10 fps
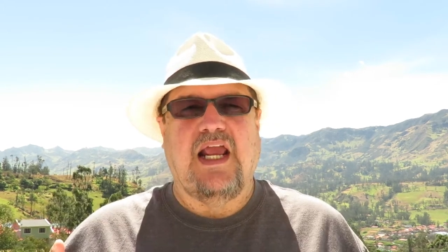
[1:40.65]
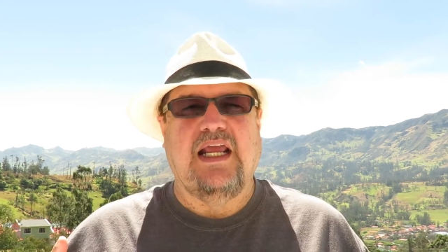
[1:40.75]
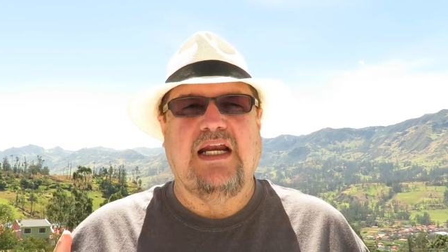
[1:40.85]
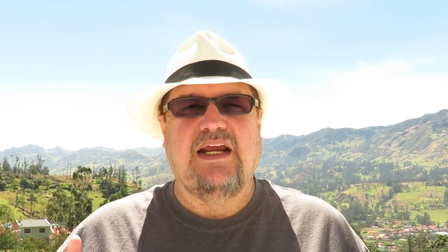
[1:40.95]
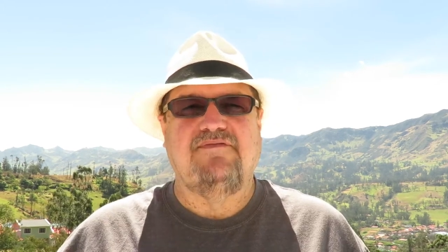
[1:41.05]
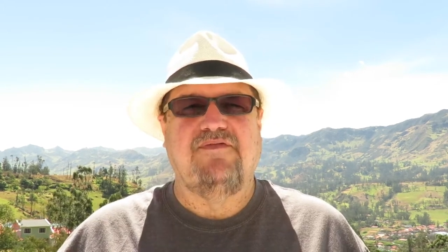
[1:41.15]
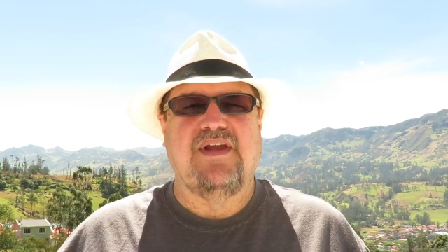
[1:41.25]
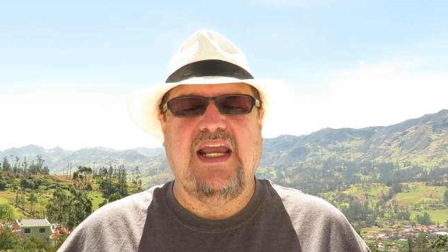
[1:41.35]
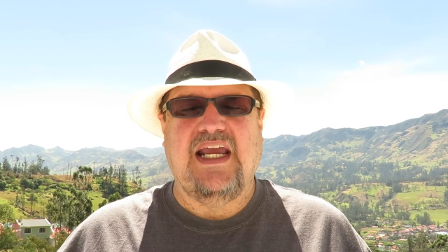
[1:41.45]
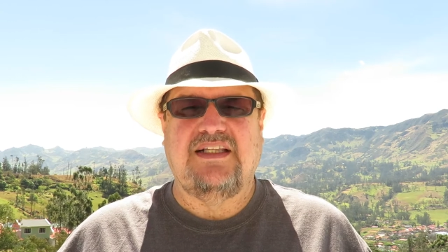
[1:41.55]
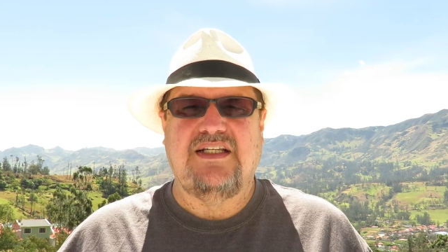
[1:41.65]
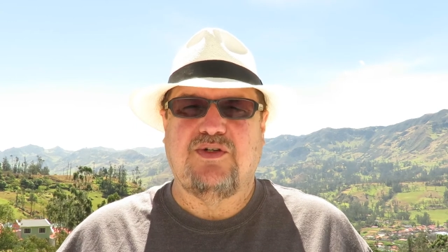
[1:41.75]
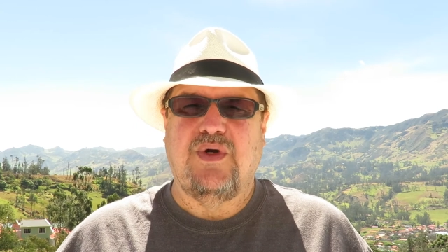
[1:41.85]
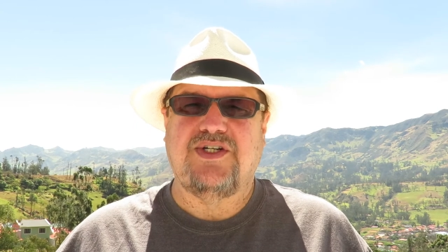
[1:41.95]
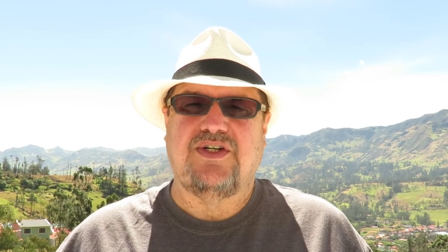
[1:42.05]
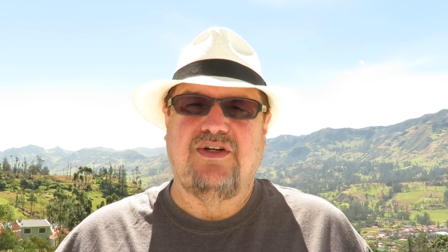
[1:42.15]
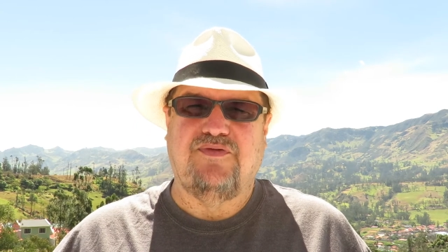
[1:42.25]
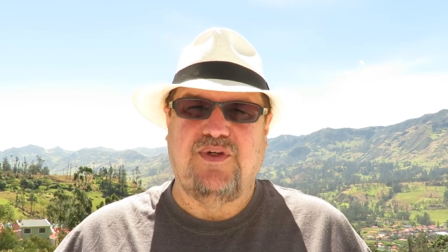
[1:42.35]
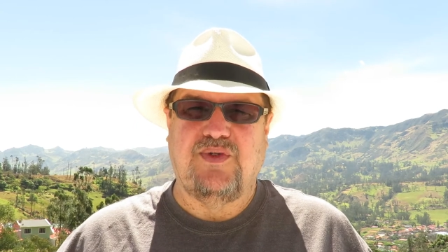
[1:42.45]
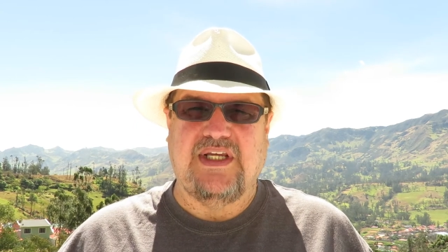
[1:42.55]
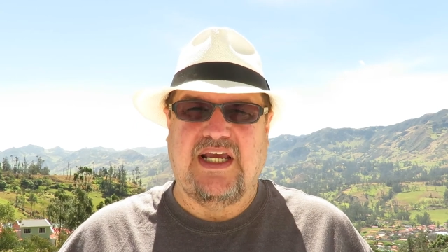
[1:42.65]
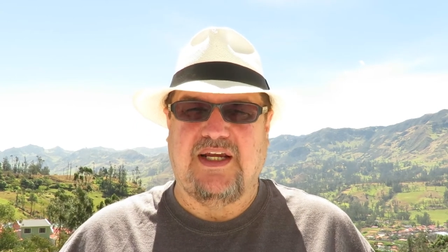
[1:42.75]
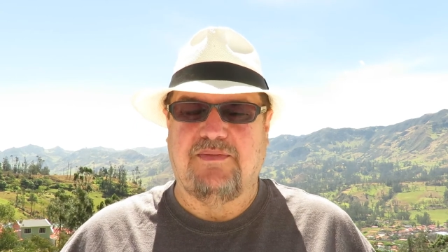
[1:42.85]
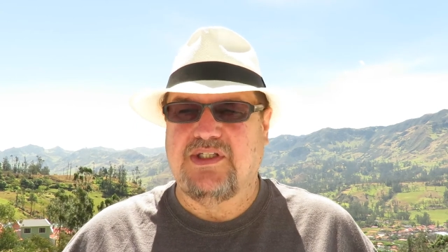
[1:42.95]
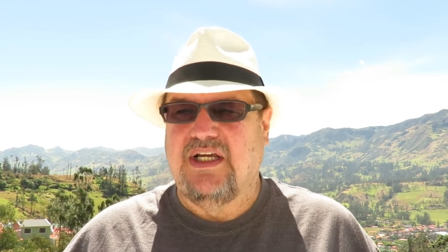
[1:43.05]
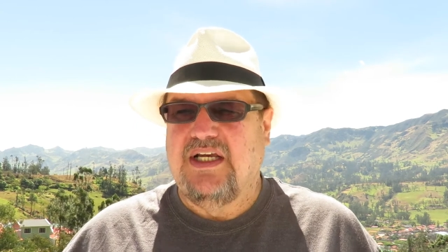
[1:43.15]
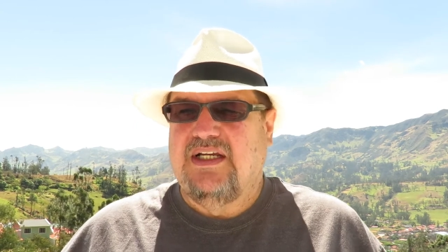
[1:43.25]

And I've had this question a few times.